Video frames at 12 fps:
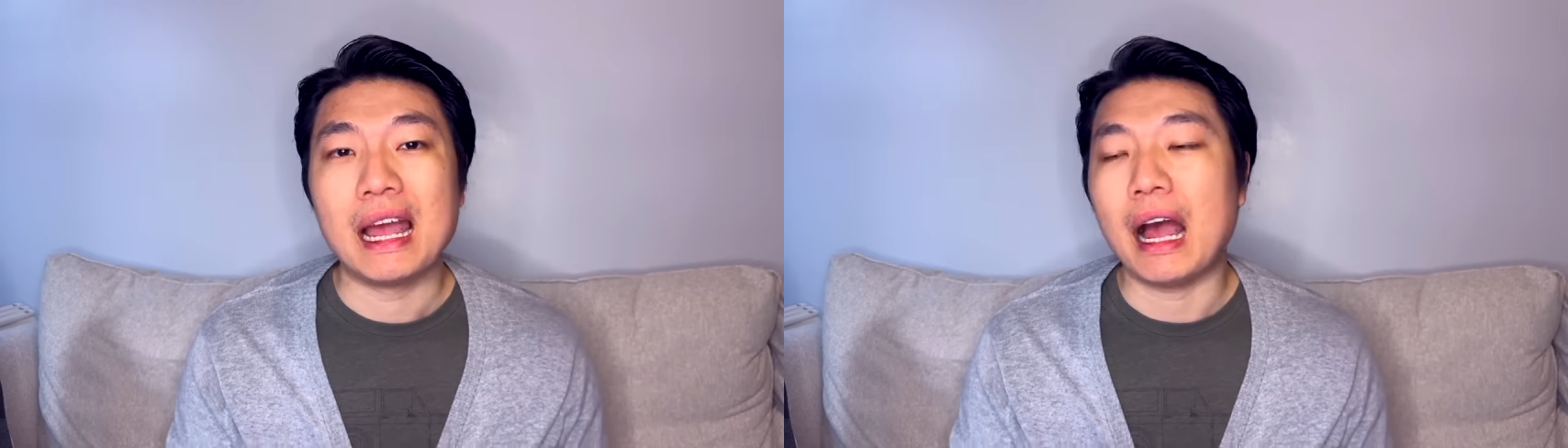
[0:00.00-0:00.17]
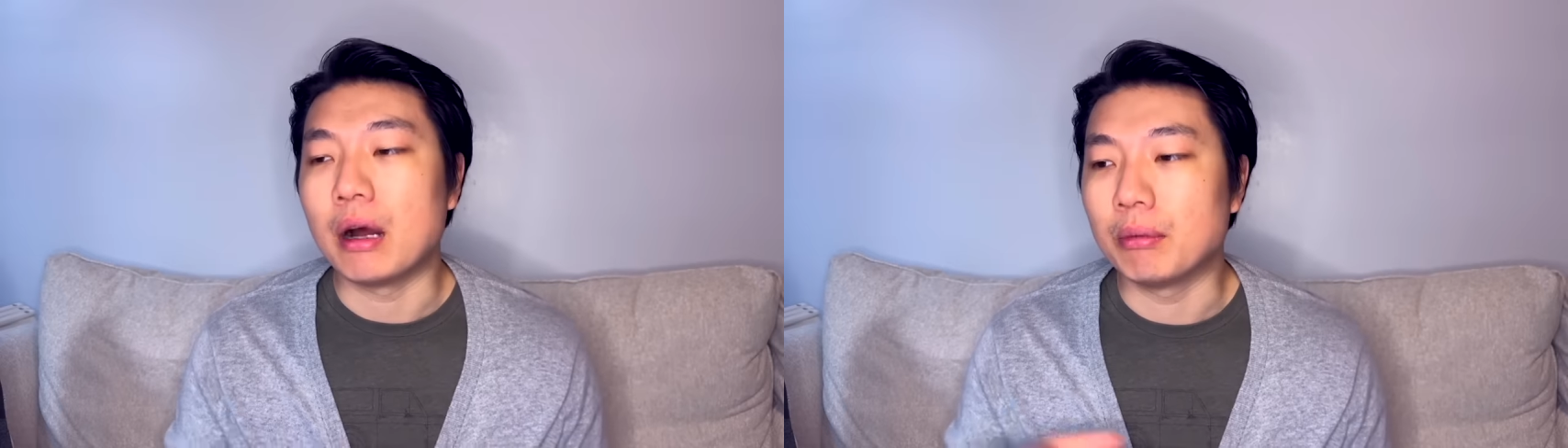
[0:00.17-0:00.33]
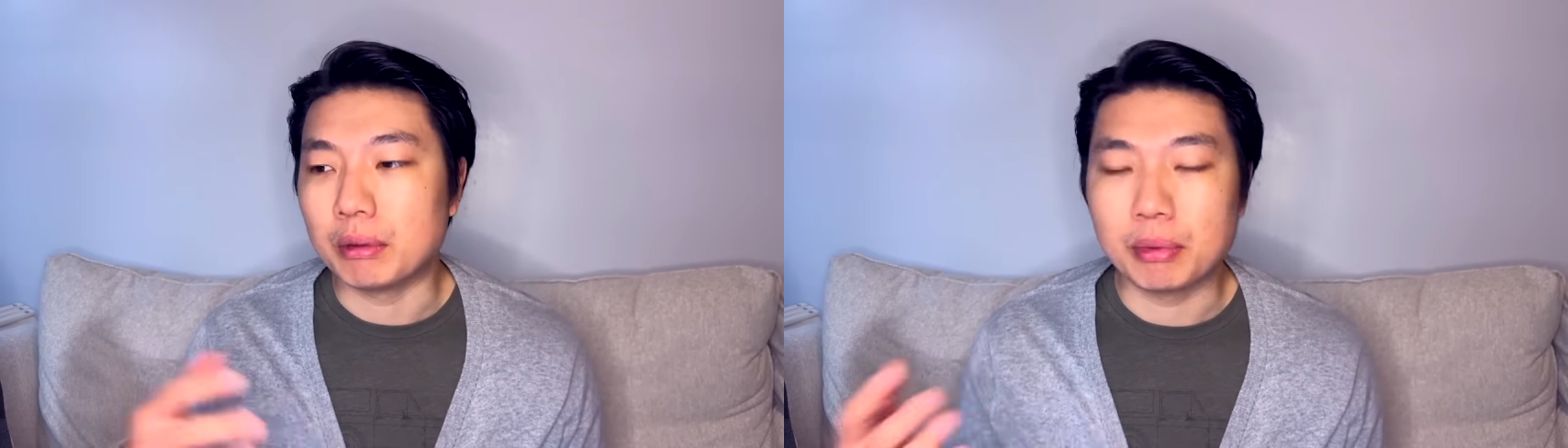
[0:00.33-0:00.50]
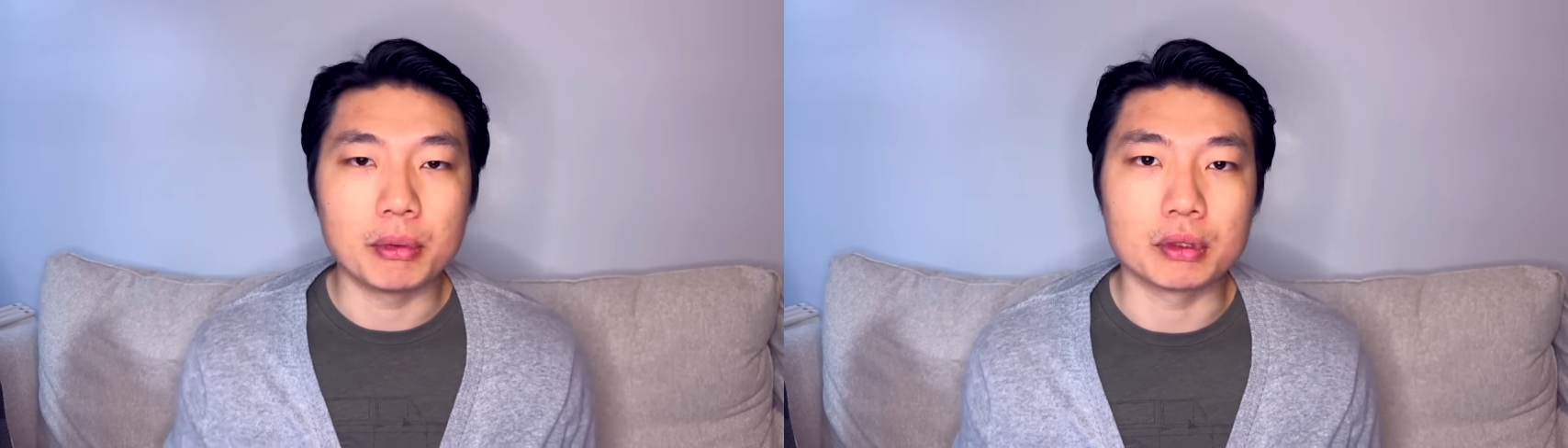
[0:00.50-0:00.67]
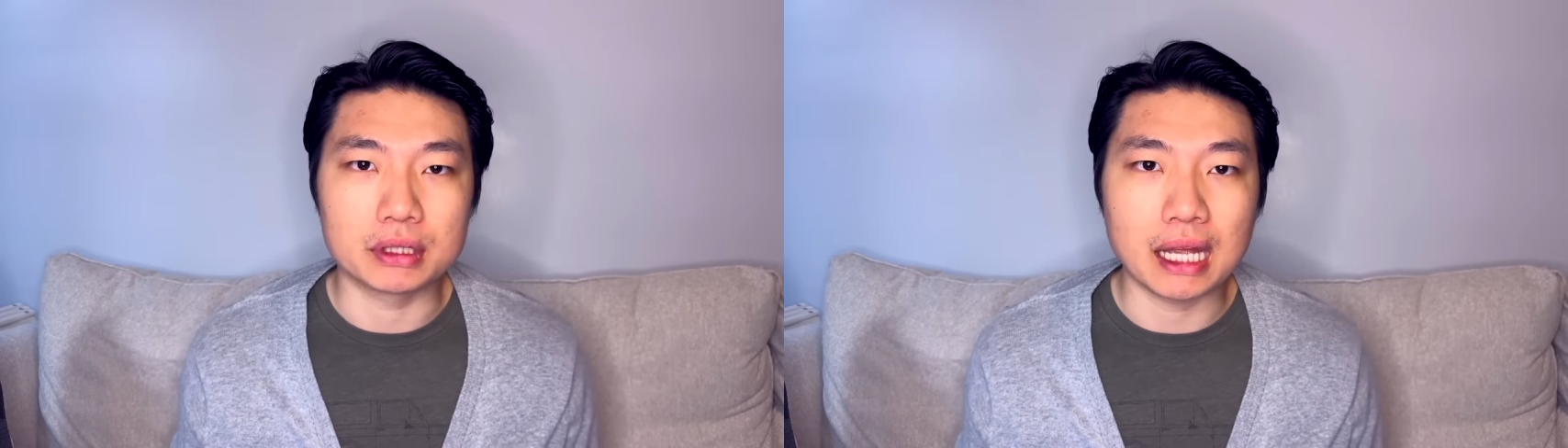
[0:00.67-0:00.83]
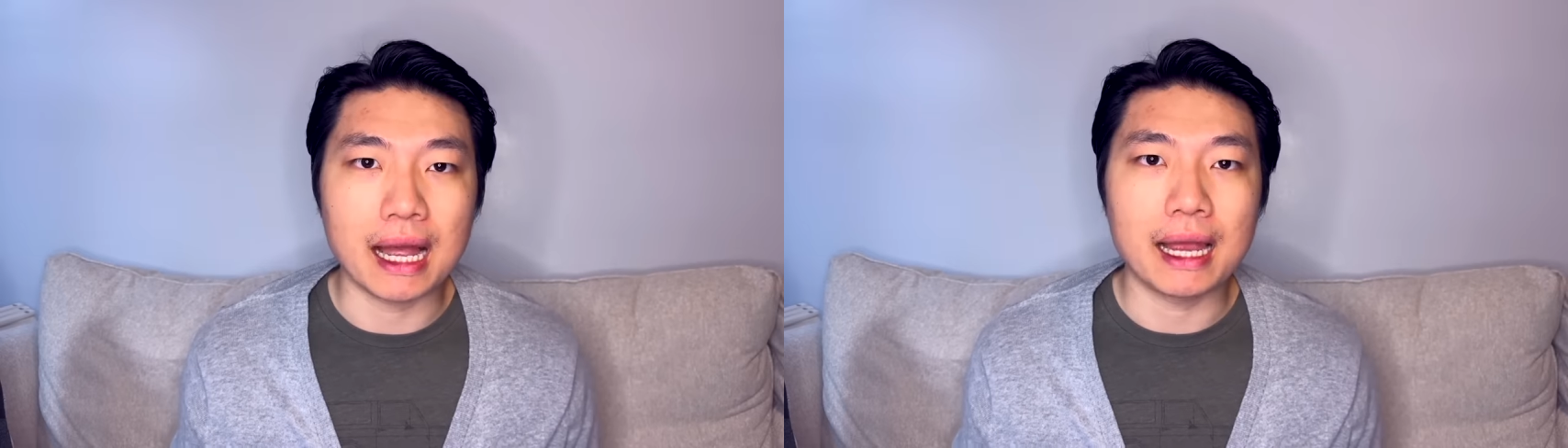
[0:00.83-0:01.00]
how many people
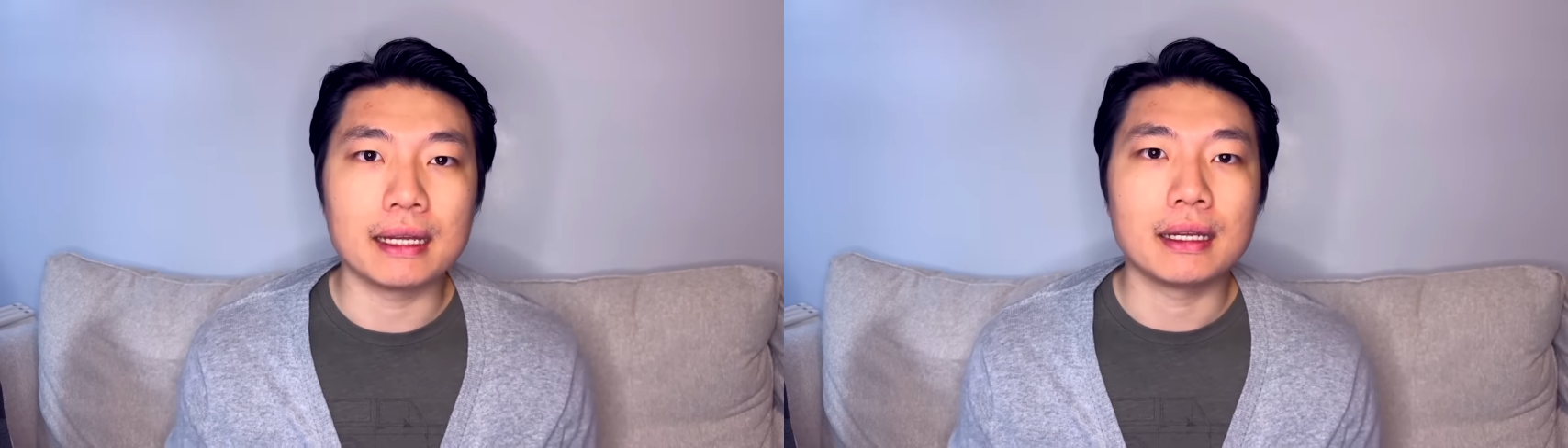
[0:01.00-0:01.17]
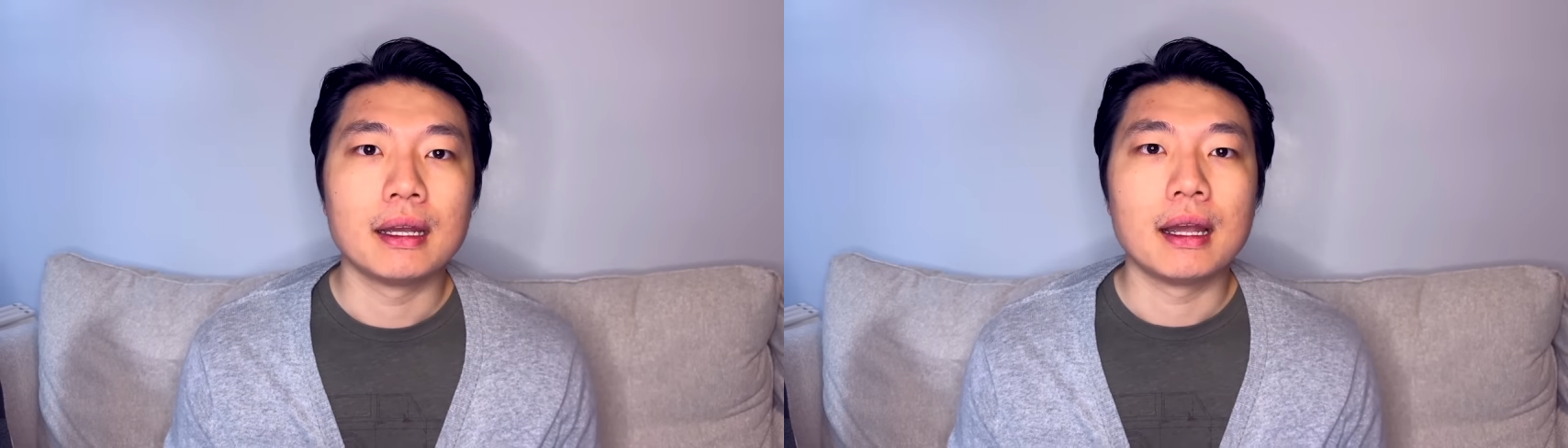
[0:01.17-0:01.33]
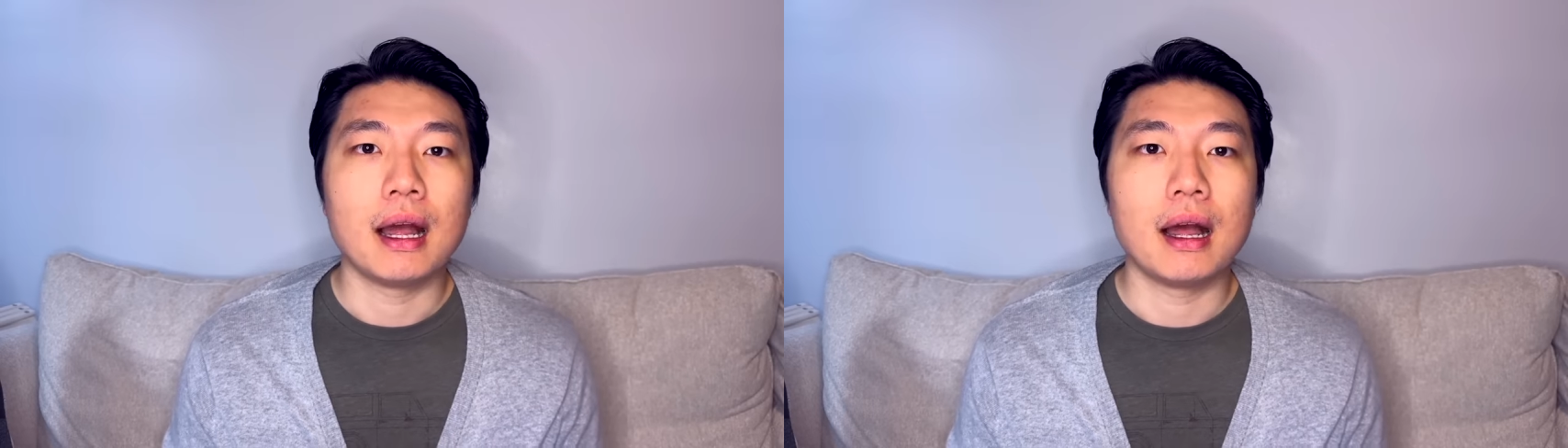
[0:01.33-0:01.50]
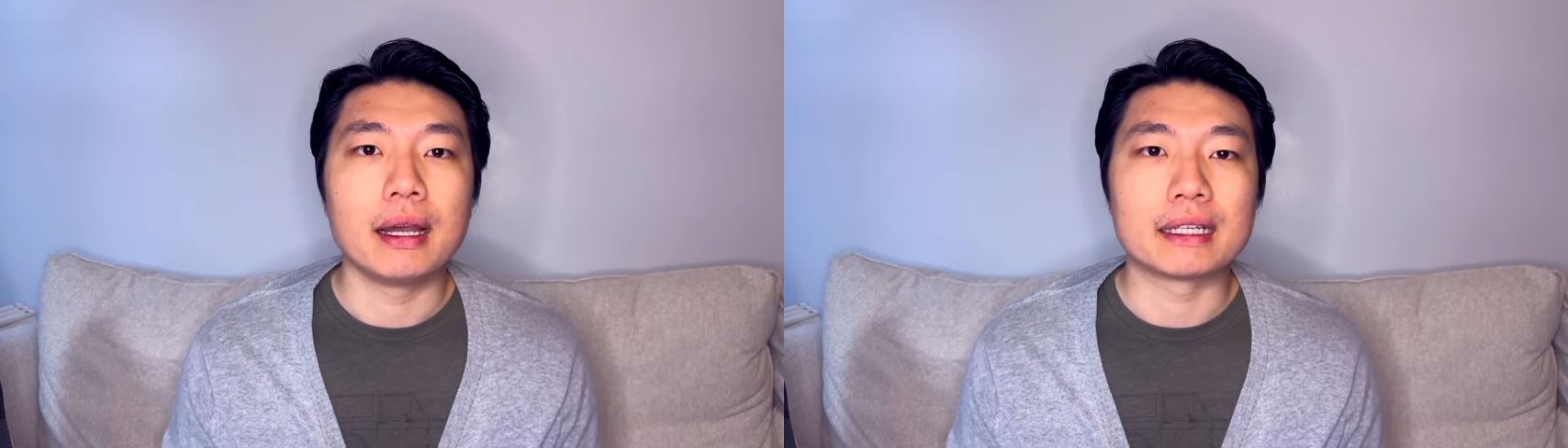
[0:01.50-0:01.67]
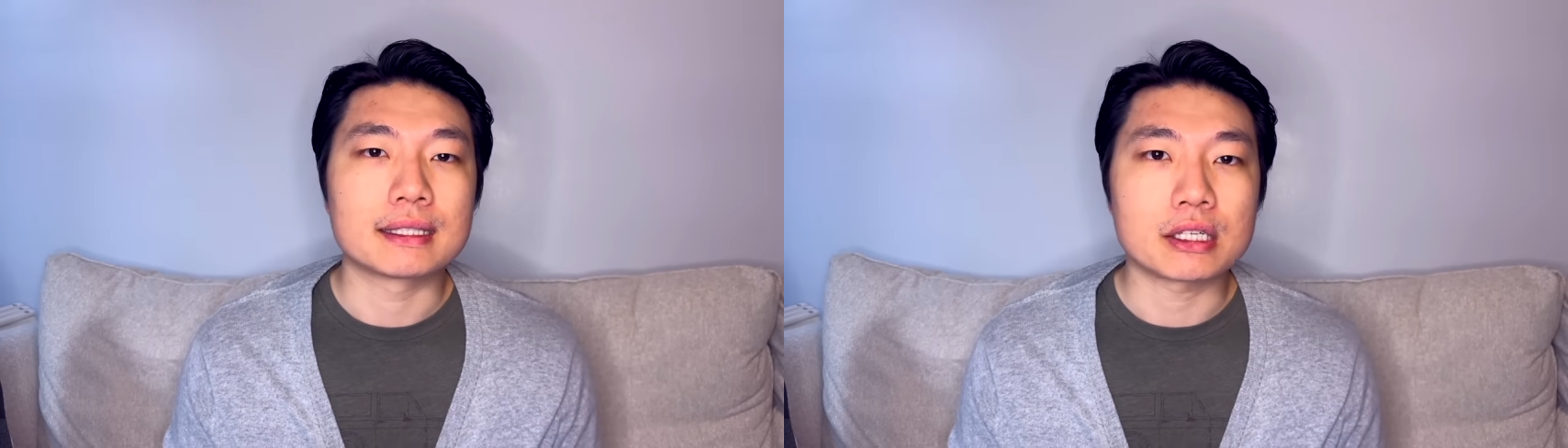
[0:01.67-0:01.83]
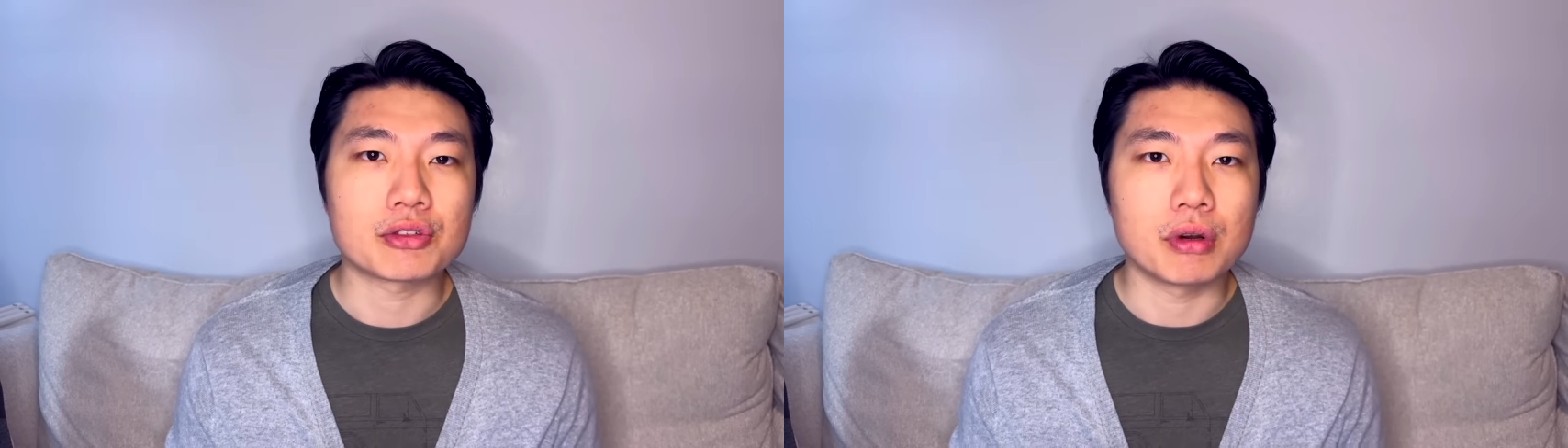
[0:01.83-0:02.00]
died, uh,
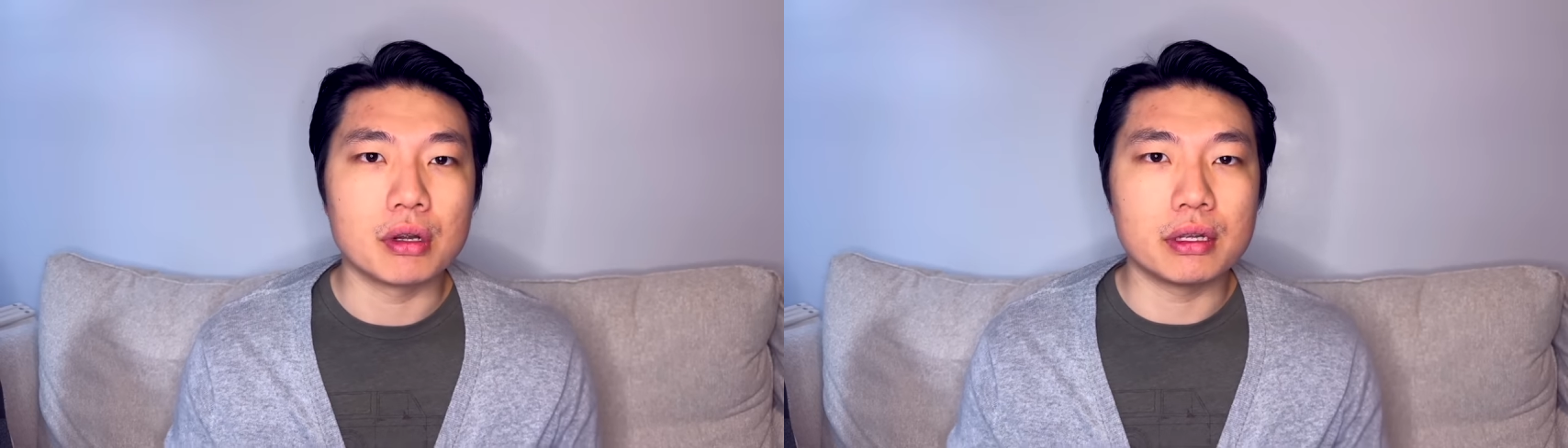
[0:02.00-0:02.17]
etc.